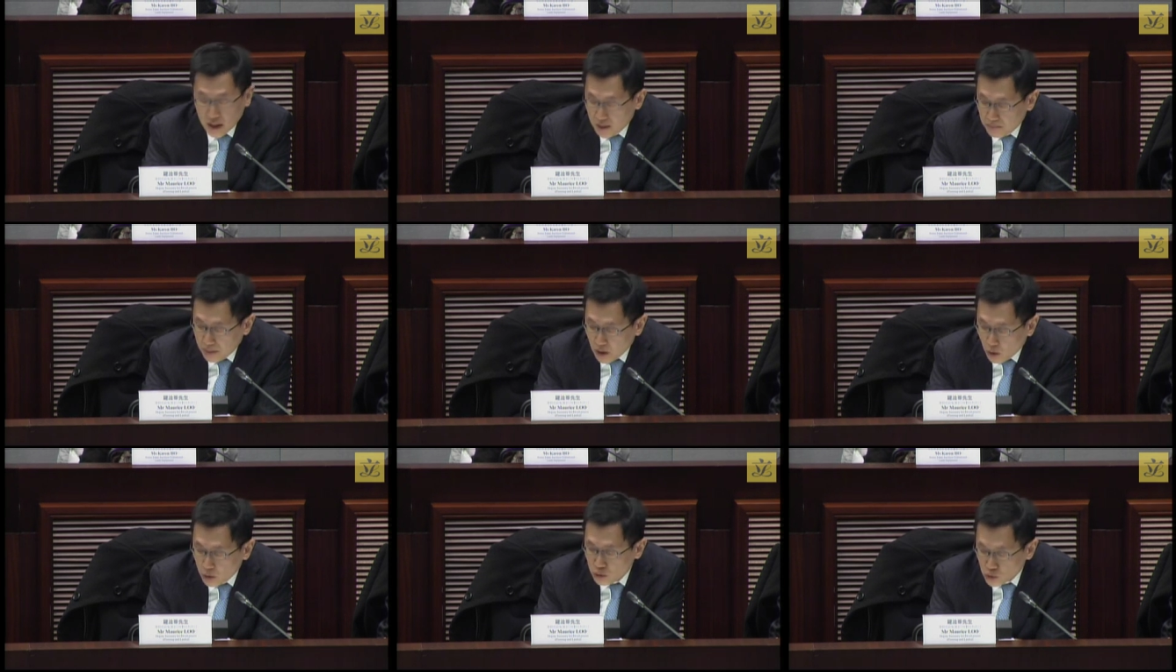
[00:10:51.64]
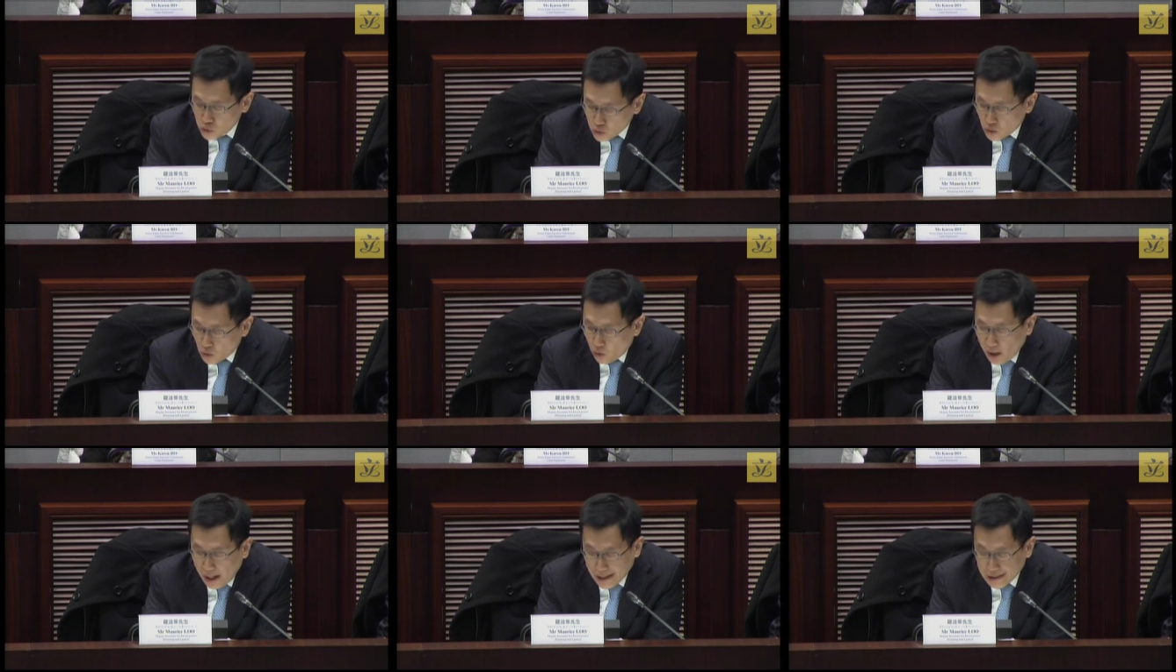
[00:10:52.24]
No fees
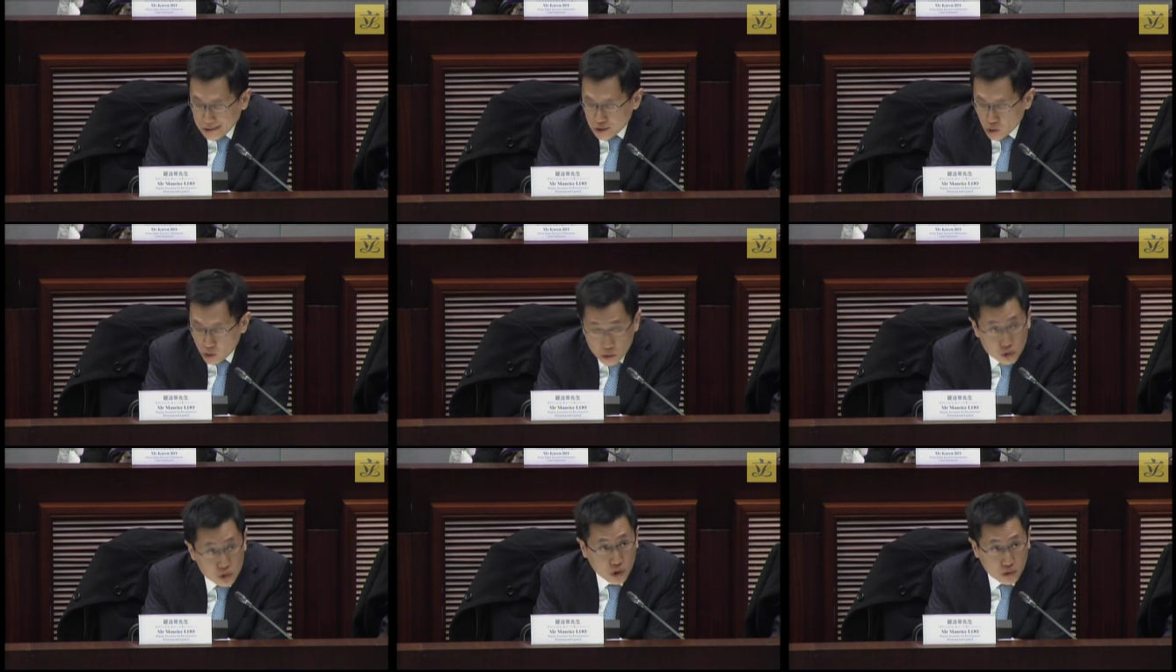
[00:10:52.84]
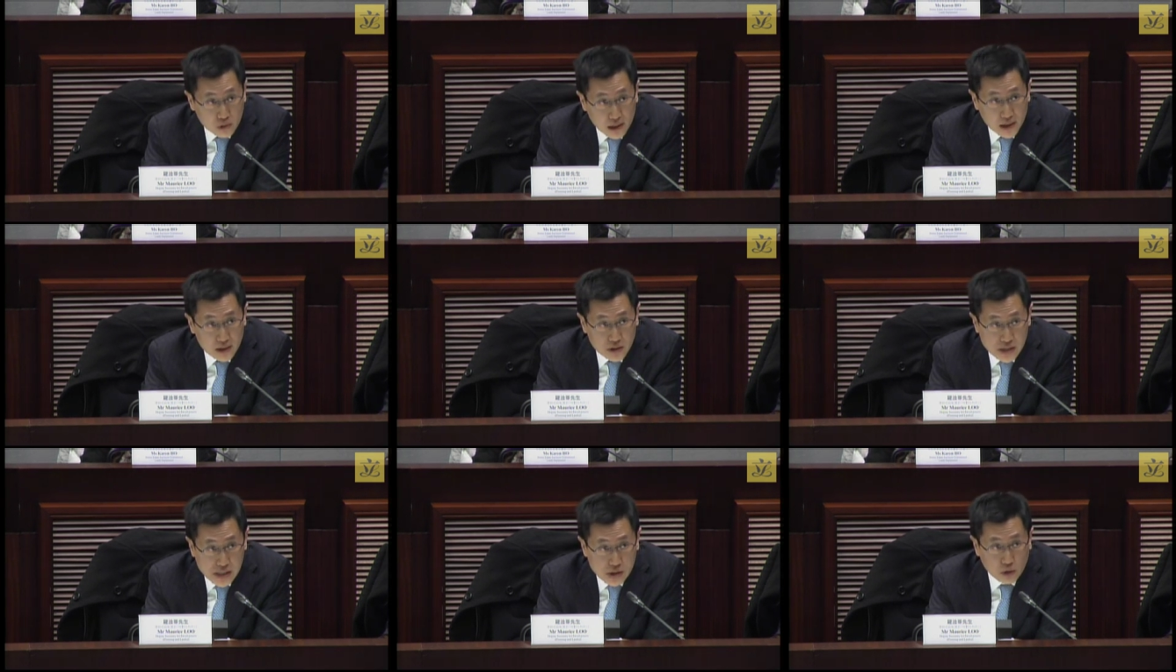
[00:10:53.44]
will be charged
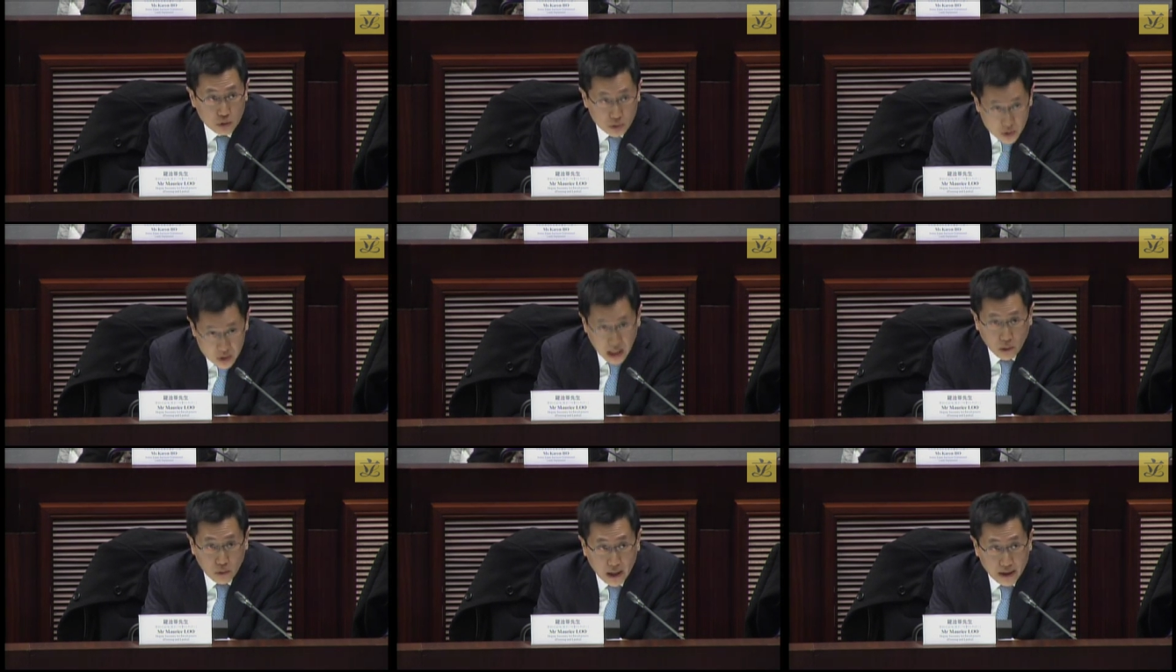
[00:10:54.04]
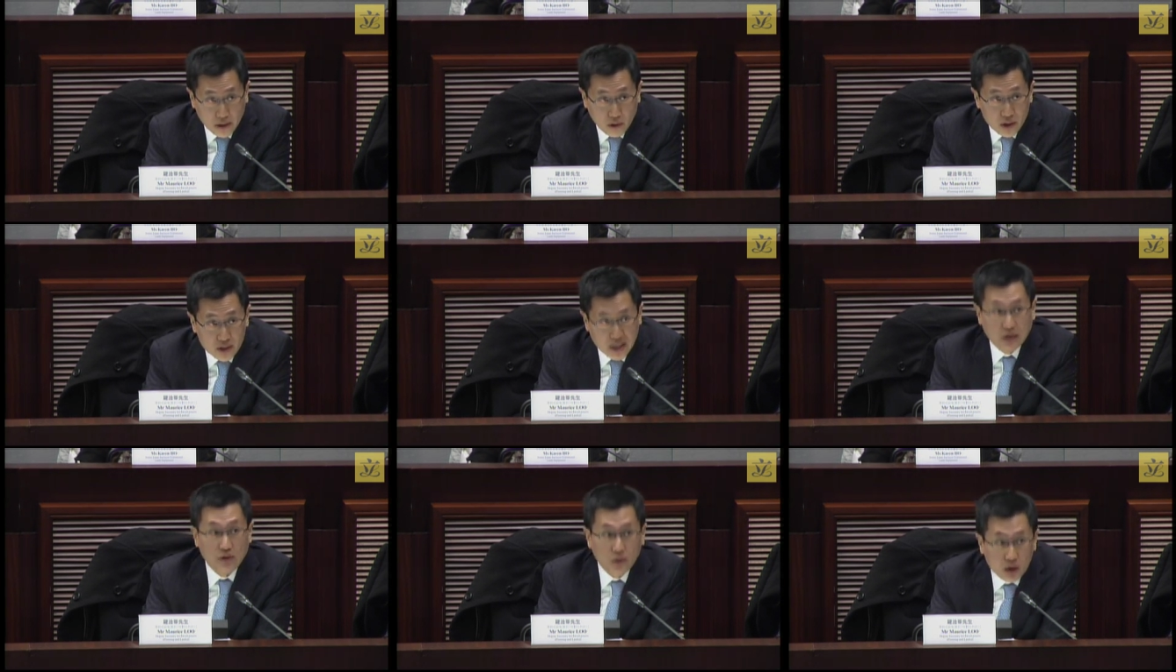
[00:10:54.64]
in relation to the
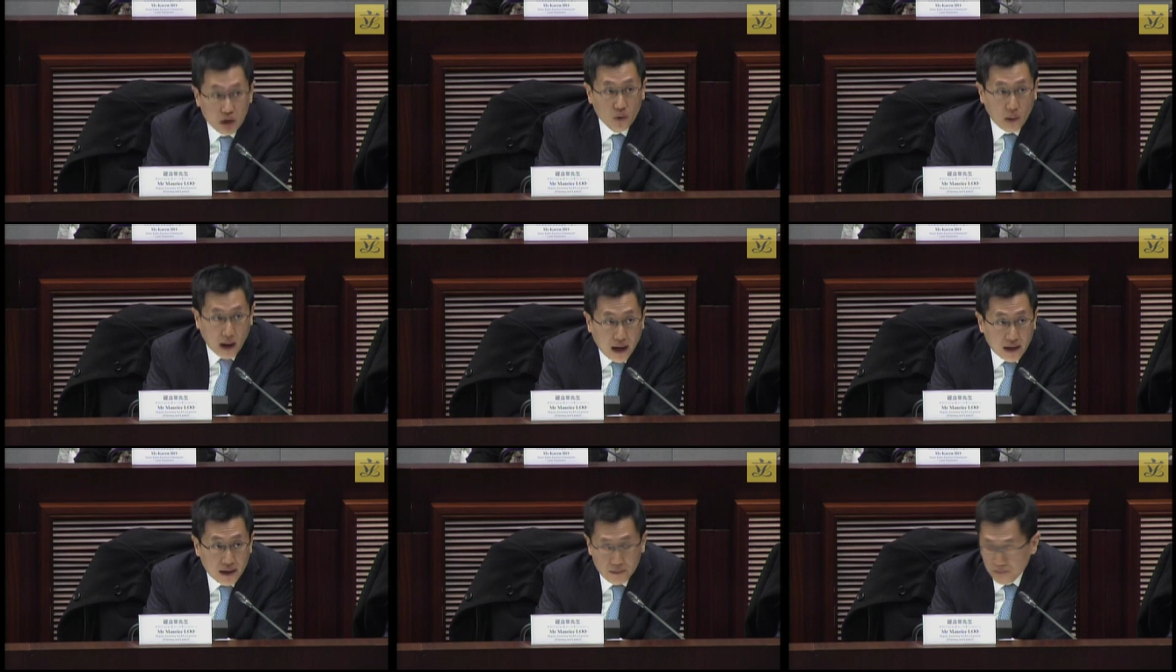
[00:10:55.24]
application,